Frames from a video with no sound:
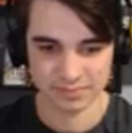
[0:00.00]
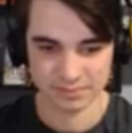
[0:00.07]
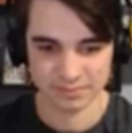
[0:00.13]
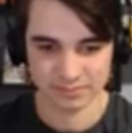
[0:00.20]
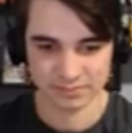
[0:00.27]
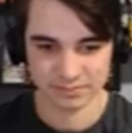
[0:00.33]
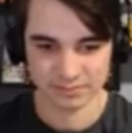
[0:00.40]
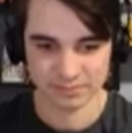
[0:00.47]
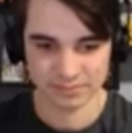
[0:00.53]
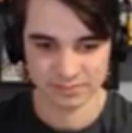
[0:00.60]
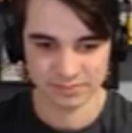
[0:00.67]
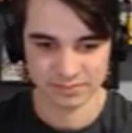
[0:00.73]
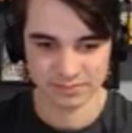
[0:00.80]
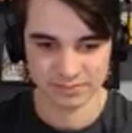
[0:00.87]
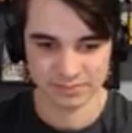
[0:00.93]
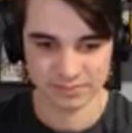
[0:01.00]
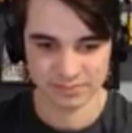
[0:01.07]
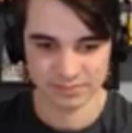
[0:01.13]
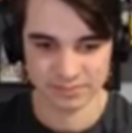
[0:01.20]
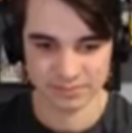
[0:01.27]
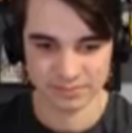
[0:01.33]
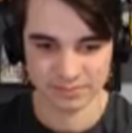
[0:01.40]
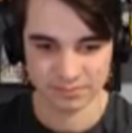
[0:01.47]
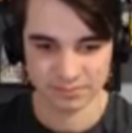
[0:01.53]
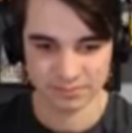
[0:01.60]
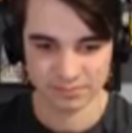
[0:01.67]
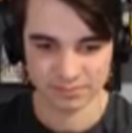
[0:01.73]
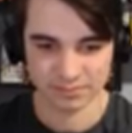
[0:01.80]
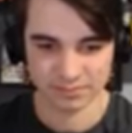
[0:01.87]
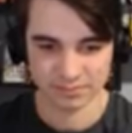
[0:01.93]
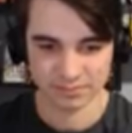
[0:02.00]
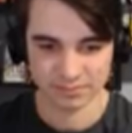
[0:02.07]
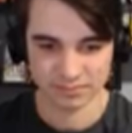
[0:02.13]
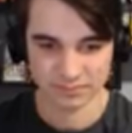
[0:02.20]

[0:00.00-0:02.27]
No one is speaking in this clip.